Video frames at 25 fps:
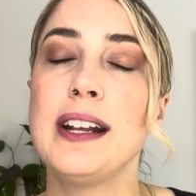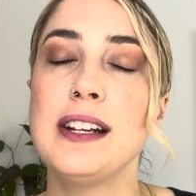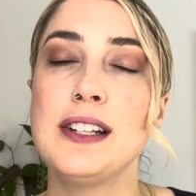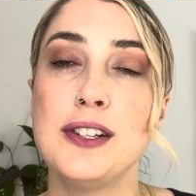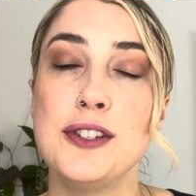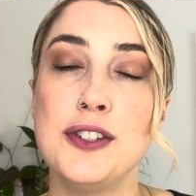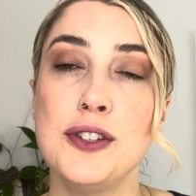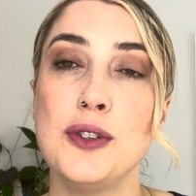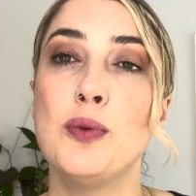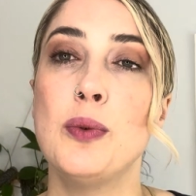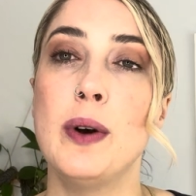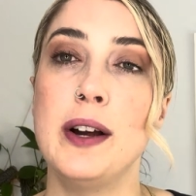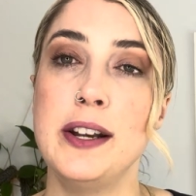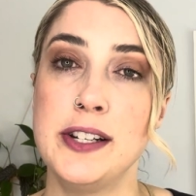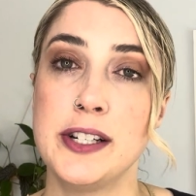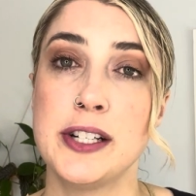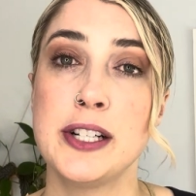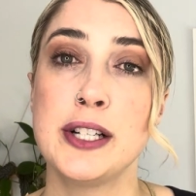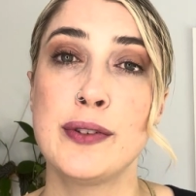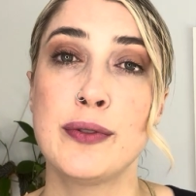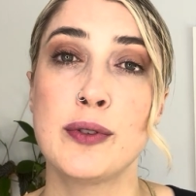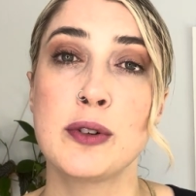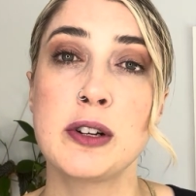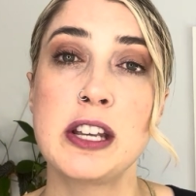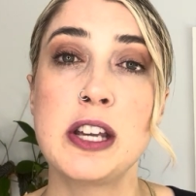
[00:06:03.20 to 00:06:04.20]
to do wonders
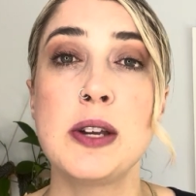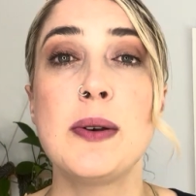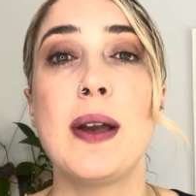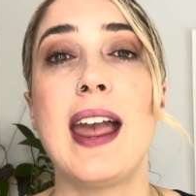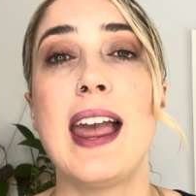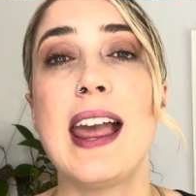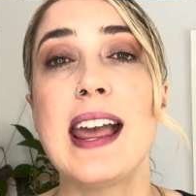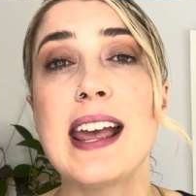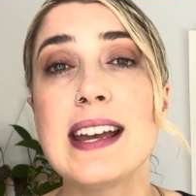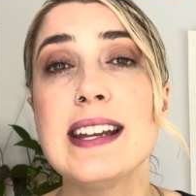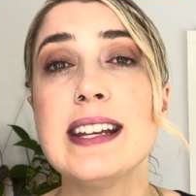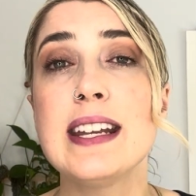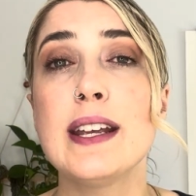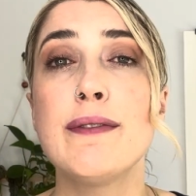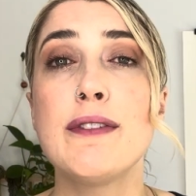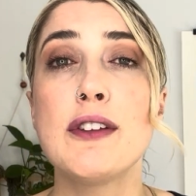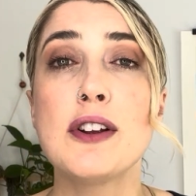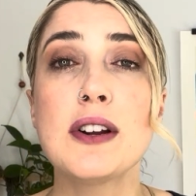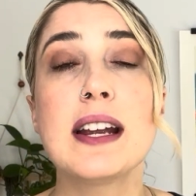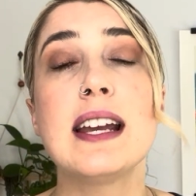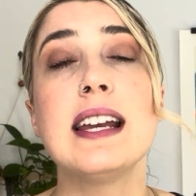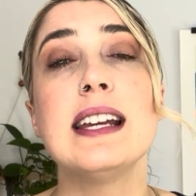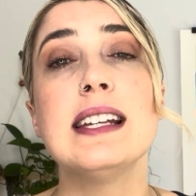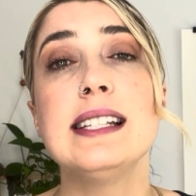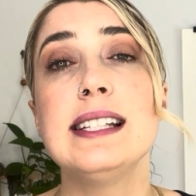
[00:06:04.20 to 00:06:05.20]
for you. And if there
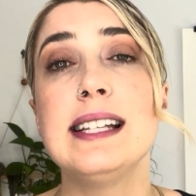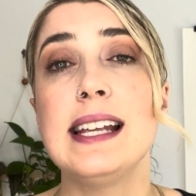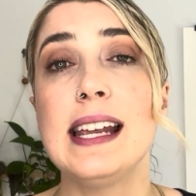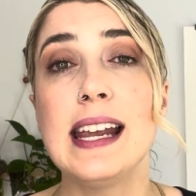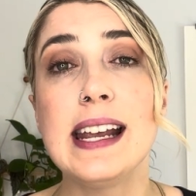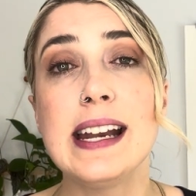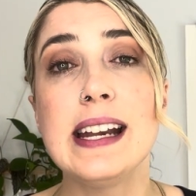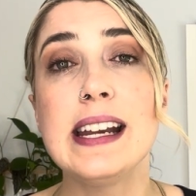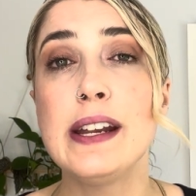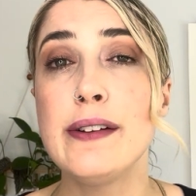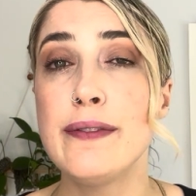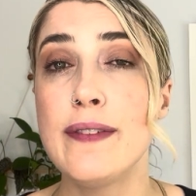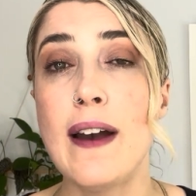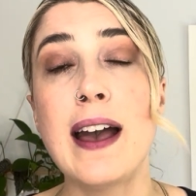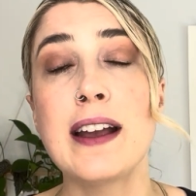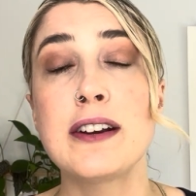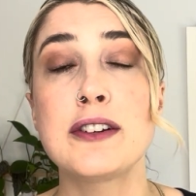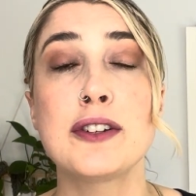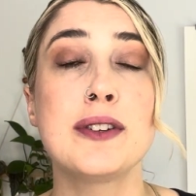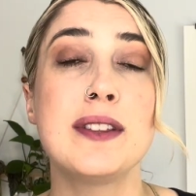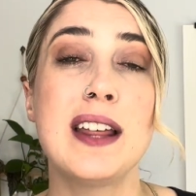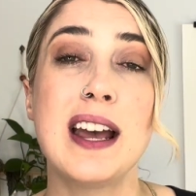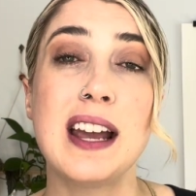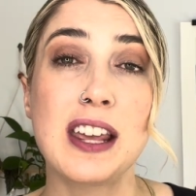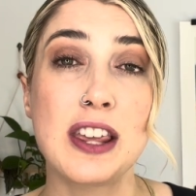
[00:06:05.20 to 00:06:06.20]
is any
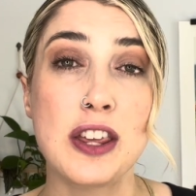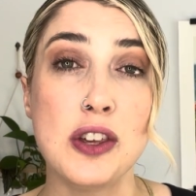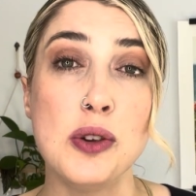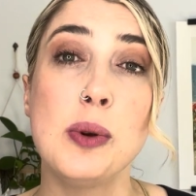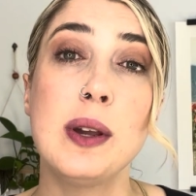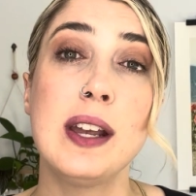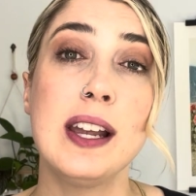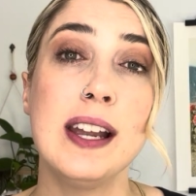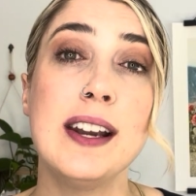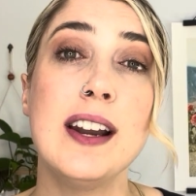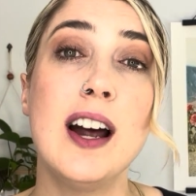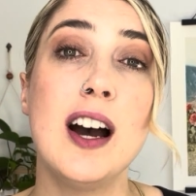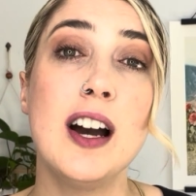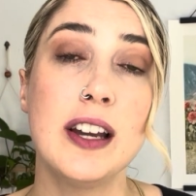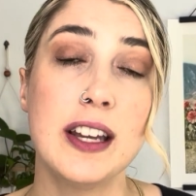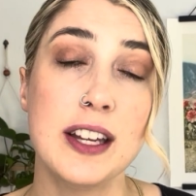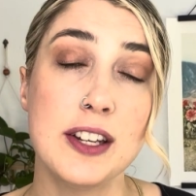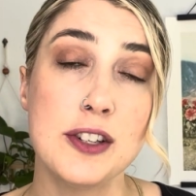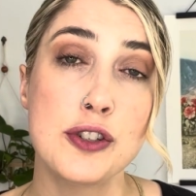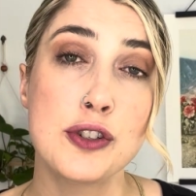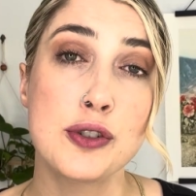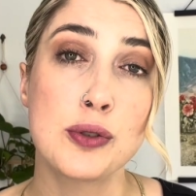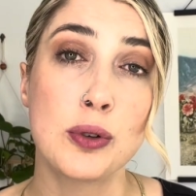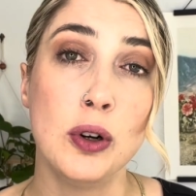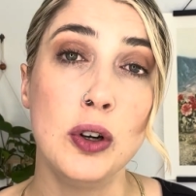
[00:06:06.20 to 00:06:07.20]
factor that you cannot
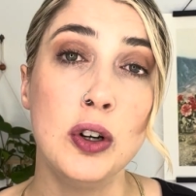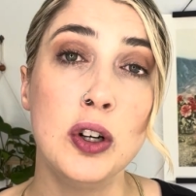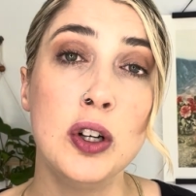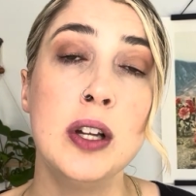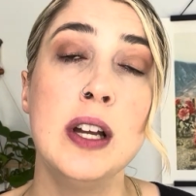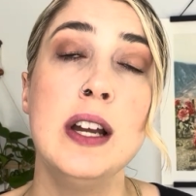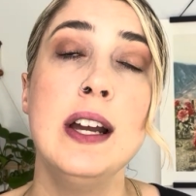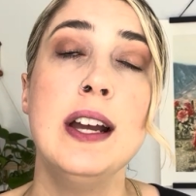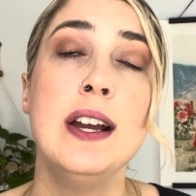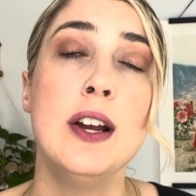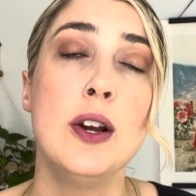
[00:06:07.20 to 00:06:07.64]
control,